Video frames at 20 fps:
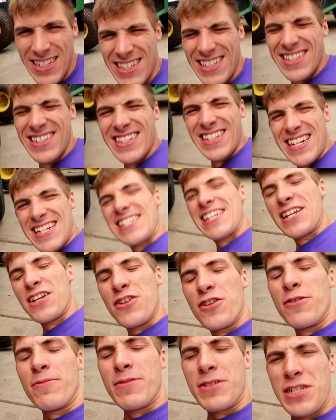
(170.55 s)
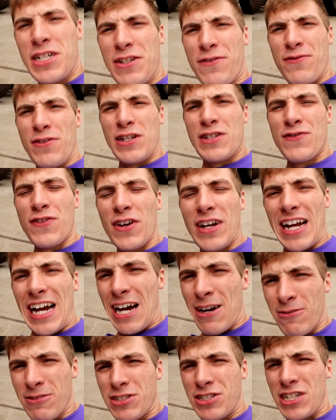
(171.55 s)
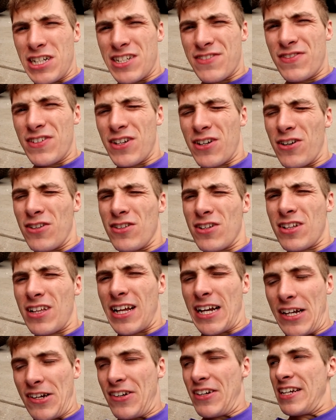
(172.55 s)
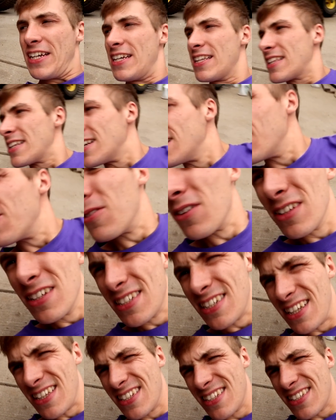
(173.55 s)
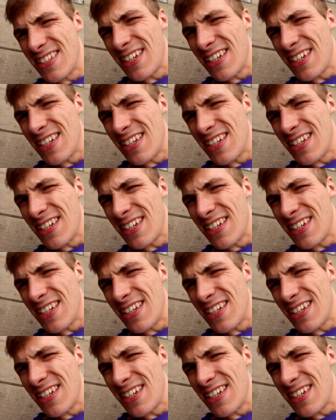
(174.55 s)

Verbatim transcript: Just in case any of you machine freaks forgot what Jake's vehicle looked like underneath, well, at least on this